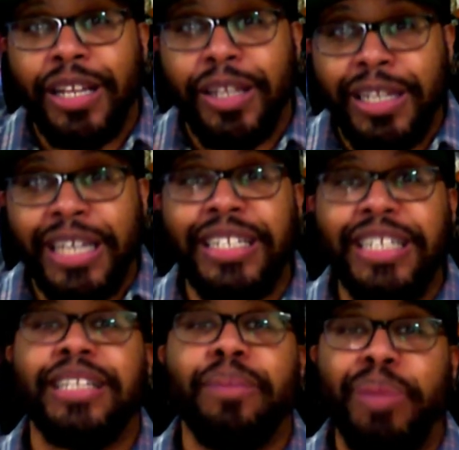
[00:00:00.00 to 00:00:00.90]

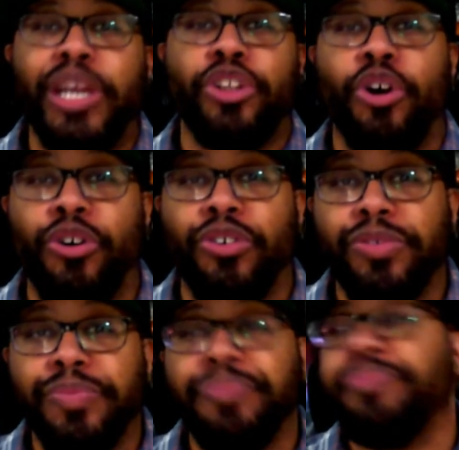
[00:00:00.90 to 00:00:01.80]
Disney's the big dog,
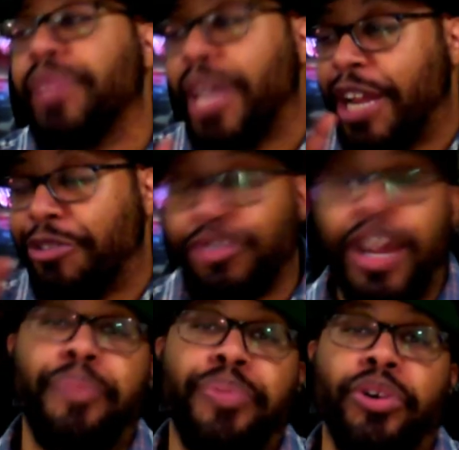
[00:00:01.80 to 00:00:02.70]
and it was
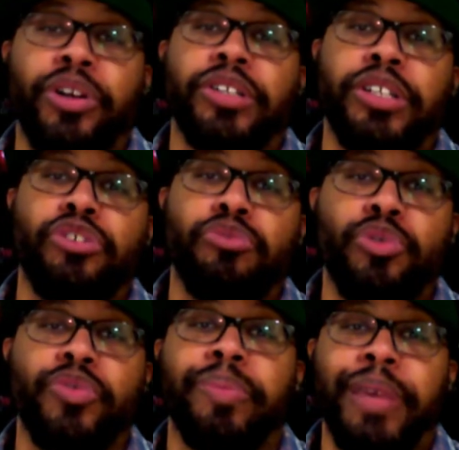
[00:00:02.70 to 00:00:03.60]
crapping on this little
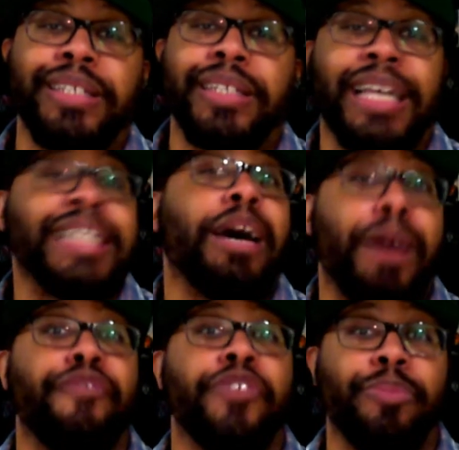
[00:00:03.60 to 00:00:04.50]
movie. Basically, that's how I
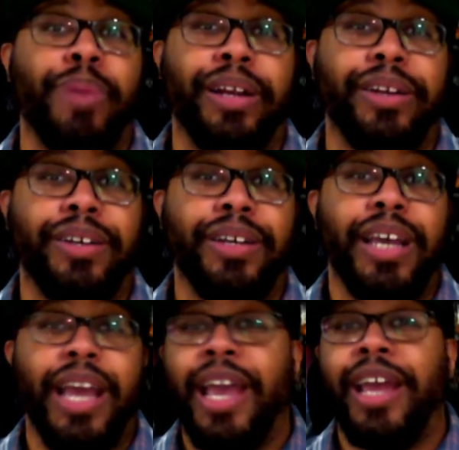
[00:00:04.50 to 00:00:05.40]
feel about it.
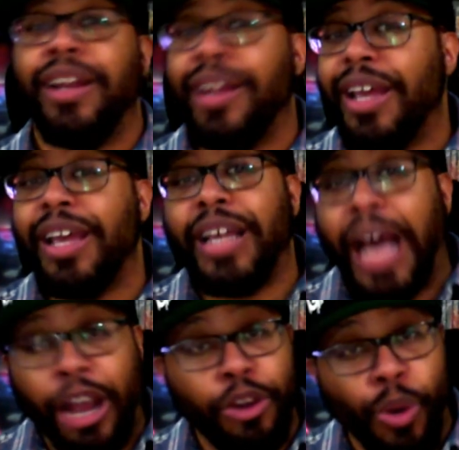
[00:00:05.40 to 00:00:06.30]
And
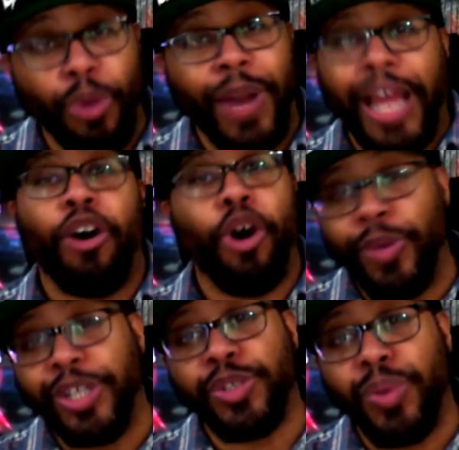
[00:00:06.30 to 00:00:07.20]
I quote, like I
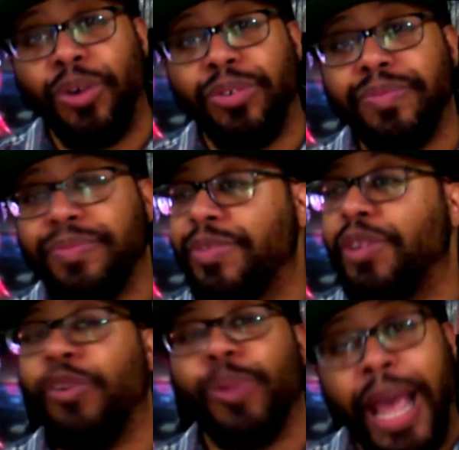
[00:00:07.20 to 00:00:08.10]
always quote,
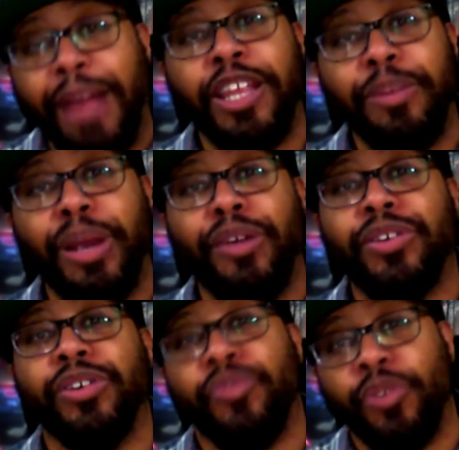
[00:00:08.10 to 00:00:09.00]
from Captain America:
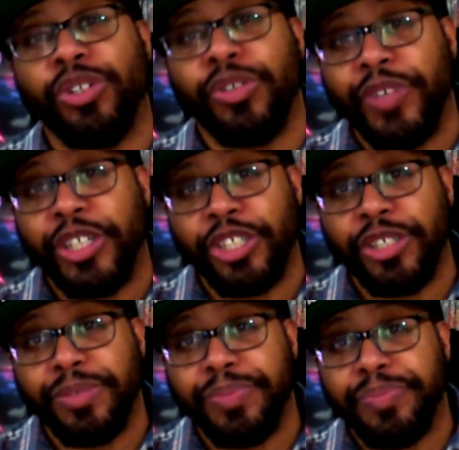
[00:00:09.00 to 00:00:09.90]
The First
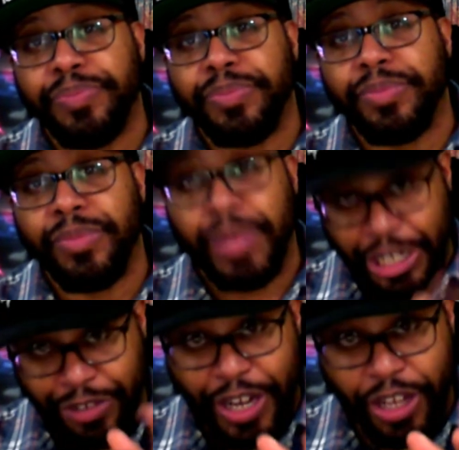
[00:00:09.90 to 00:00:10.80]
Avenger.
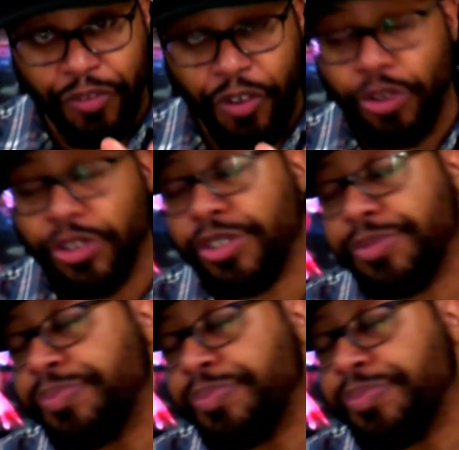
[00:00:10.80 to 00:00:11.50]
That's right, the first.